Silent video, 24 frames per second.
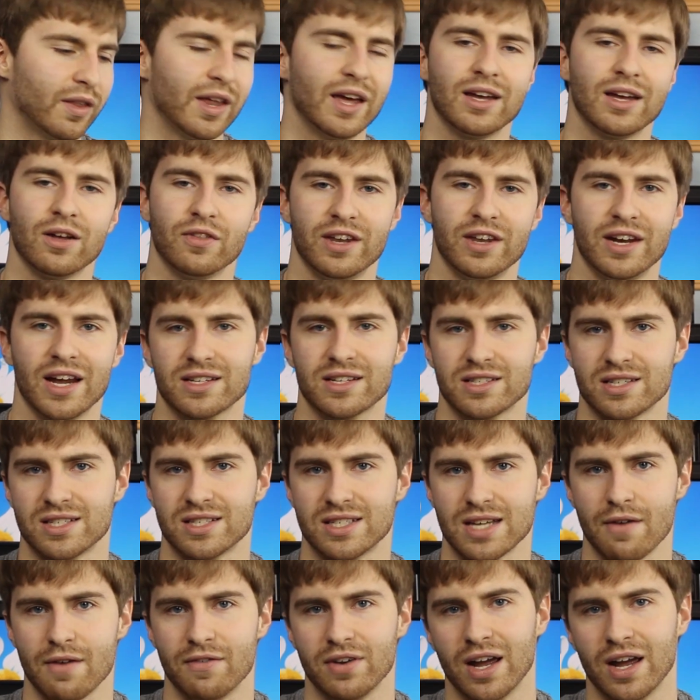Like on the Nexus
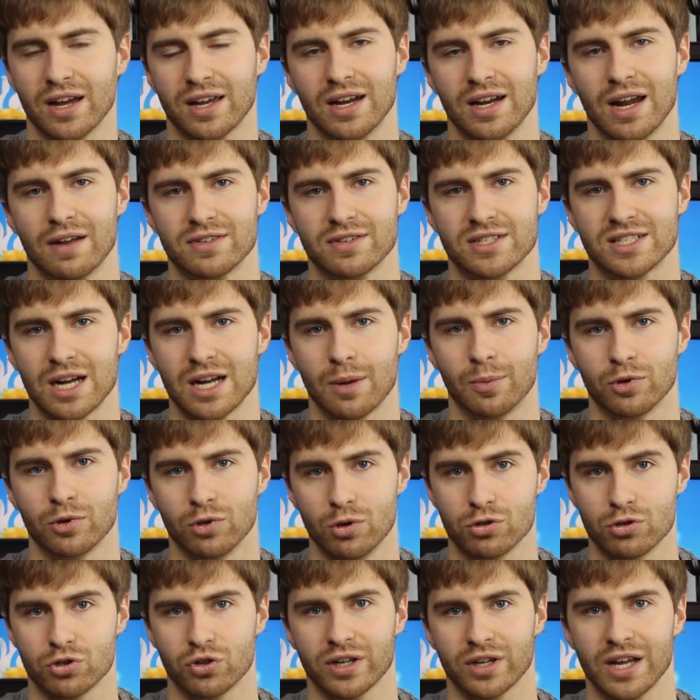seven, I can have separate
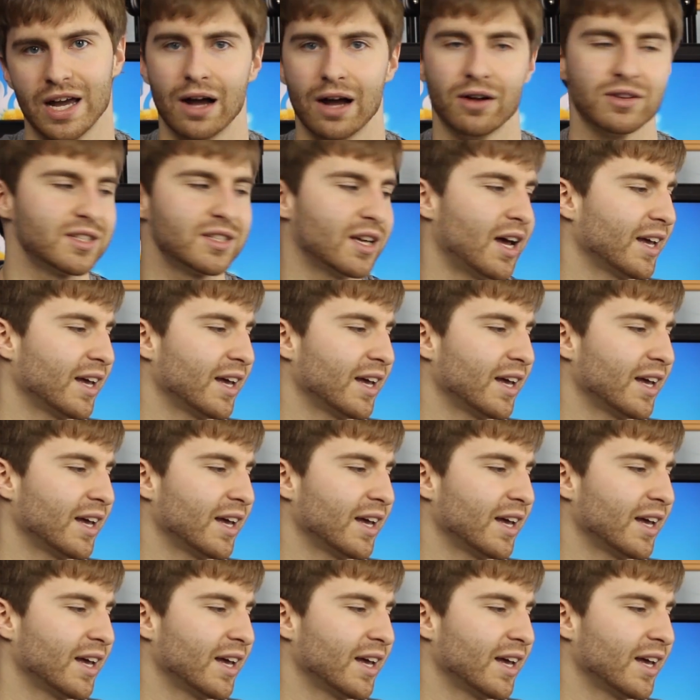user accounts.